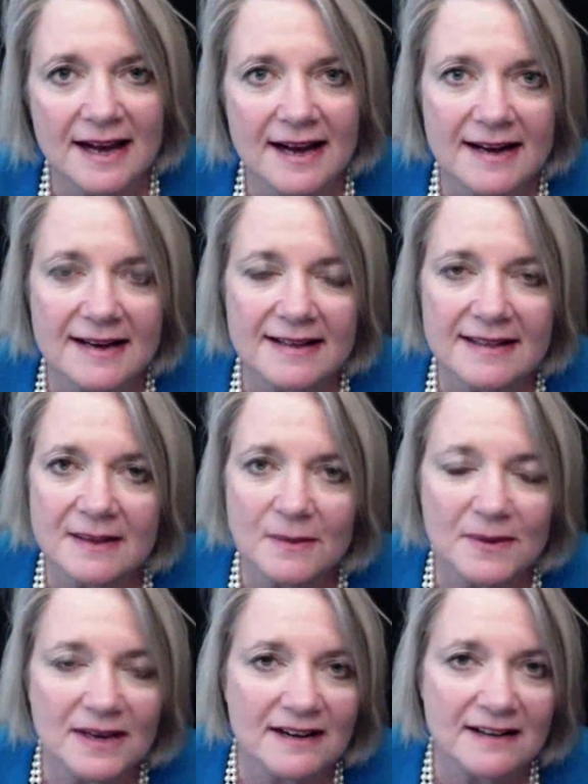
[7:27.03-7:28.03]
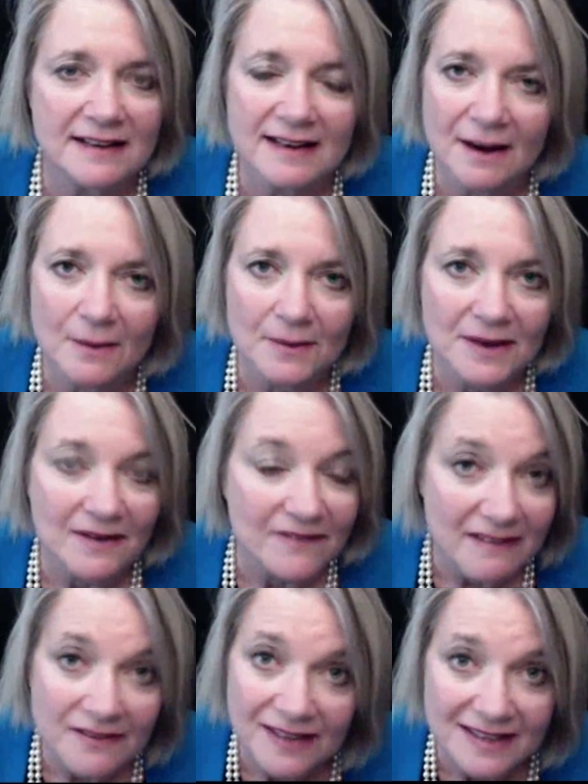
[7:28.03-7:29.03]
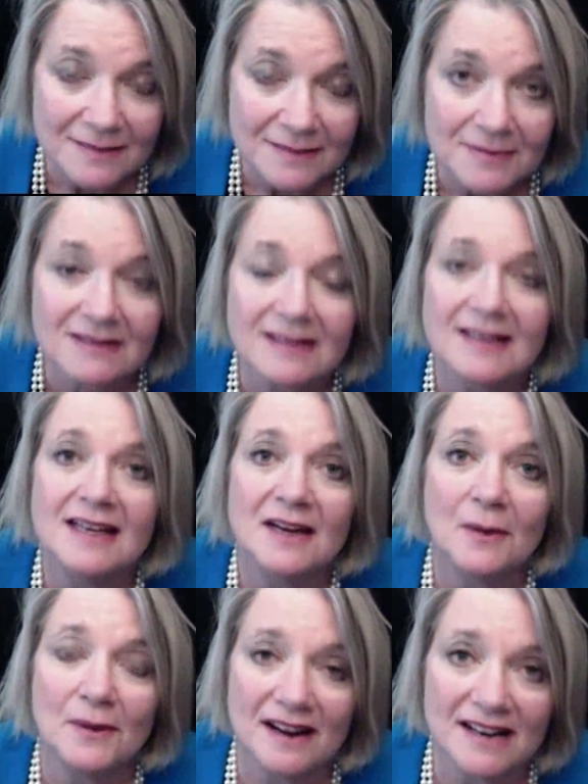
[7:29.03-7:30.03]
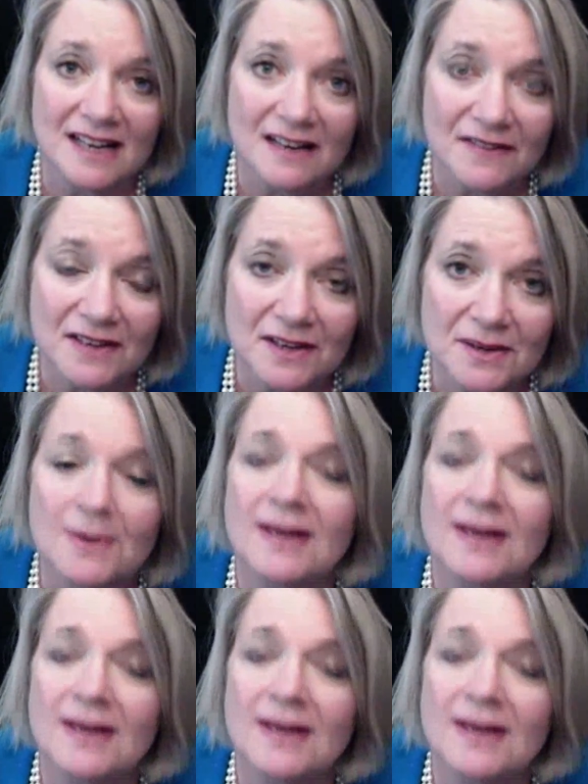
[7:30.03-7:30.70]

Uh, we, are, we are very flexible. We are here for you,